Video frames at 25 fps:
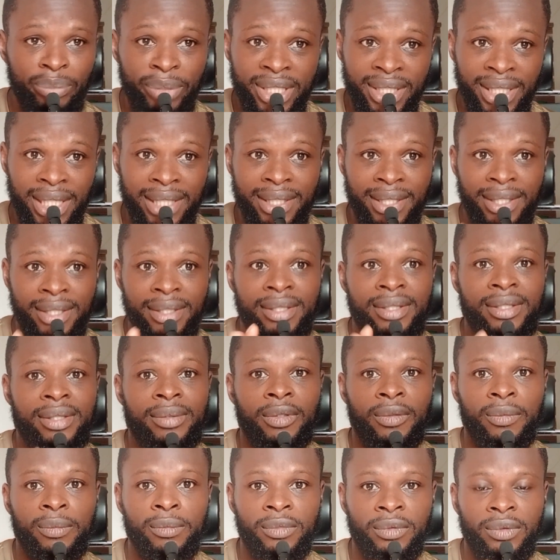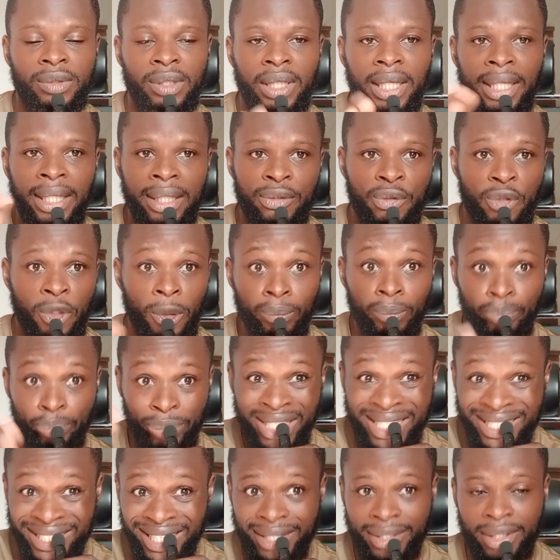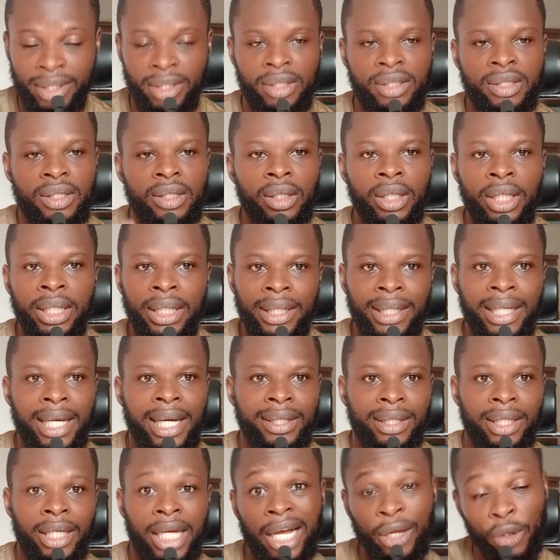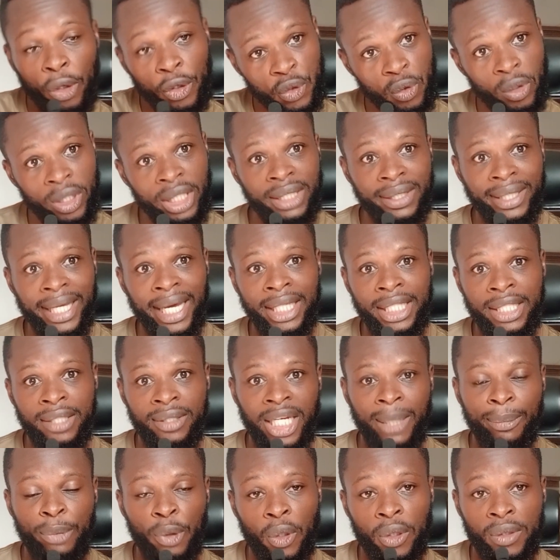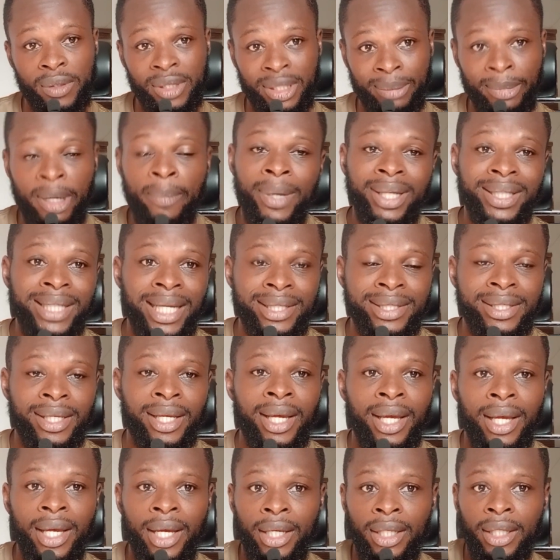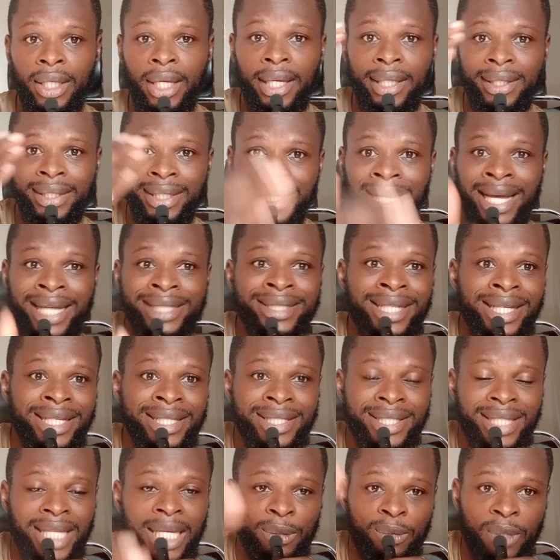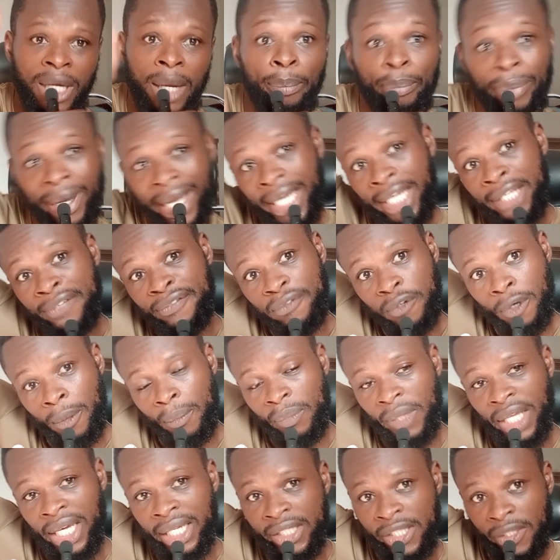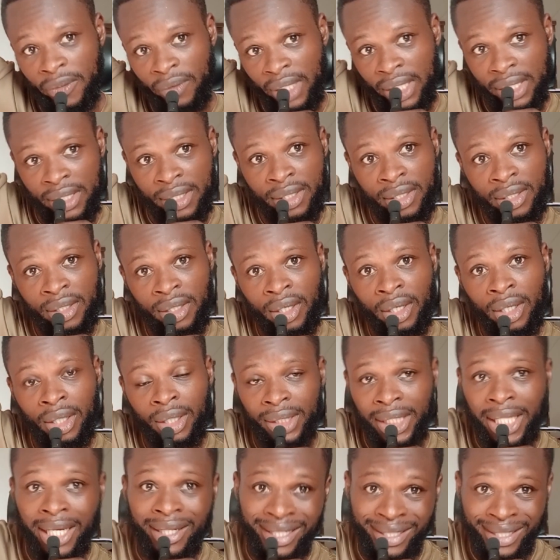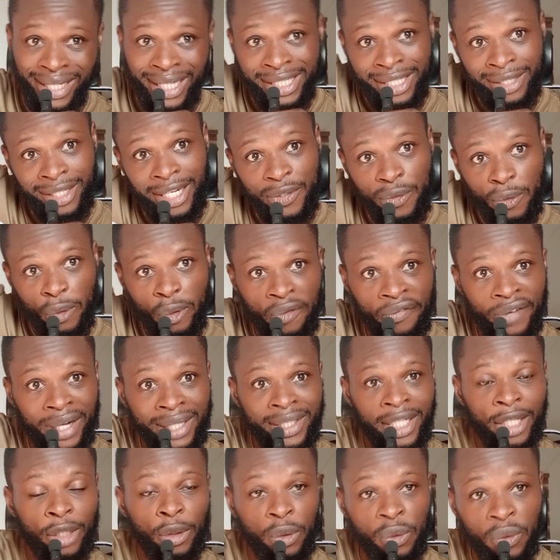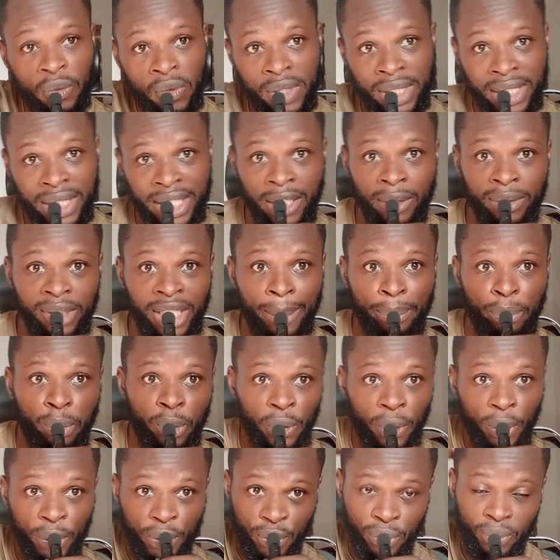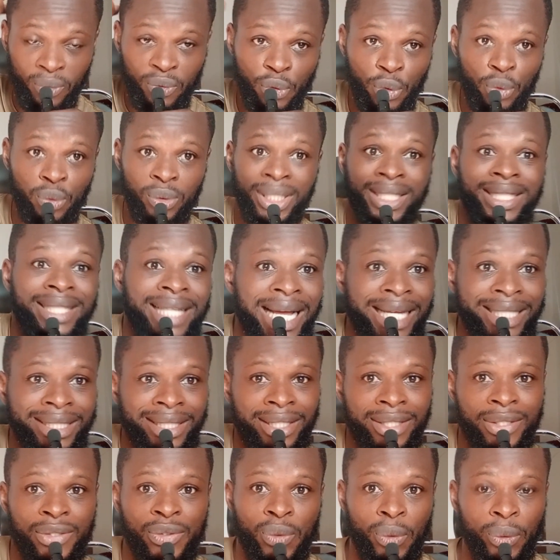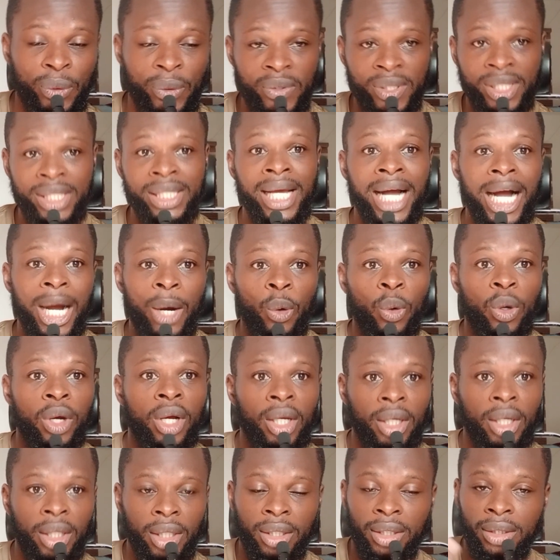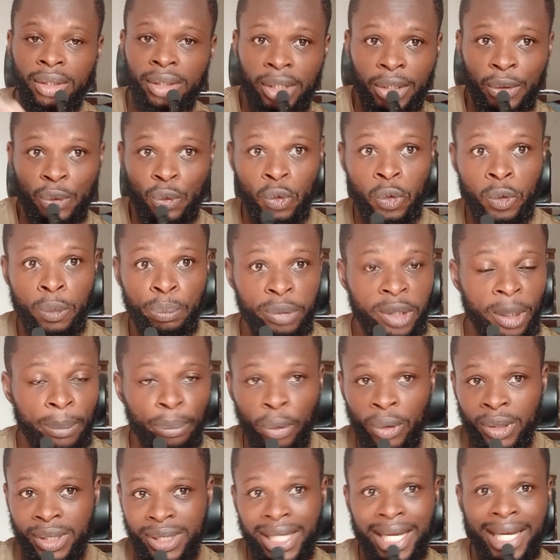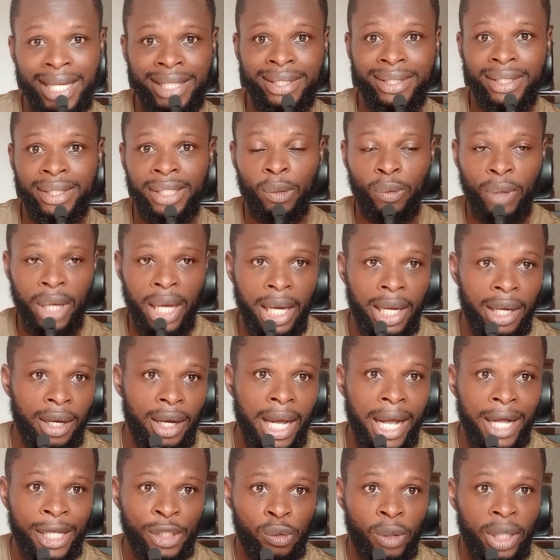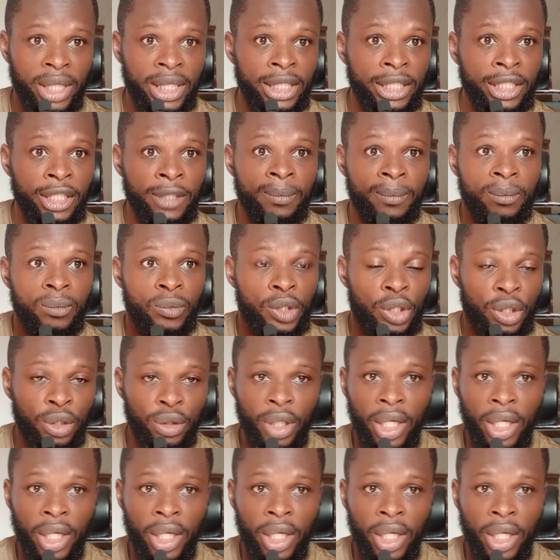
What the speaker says: businesses, in some businesses in Ghana and also in Nigeria. Because remember that the Ghanaians that we are buying from Nigerians, now the Nigerians over there couldn't sell their products to the Ghanaians. So you see how the both sides, they were actually